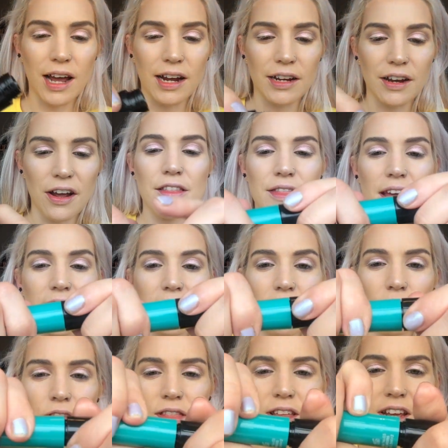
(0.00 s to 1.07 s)
liner, and then
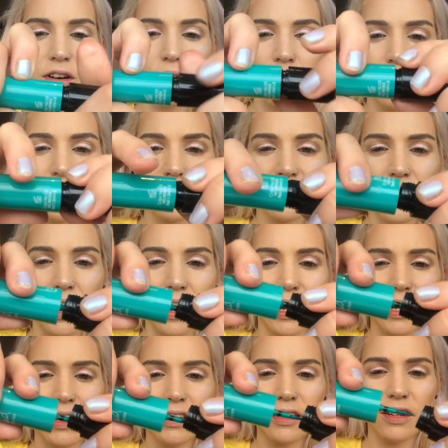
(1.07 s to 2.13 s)
on the other
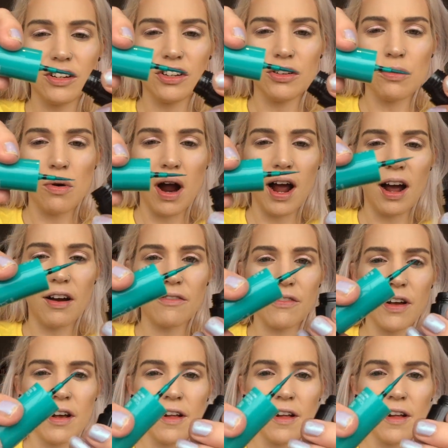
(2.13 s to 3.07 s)
side you have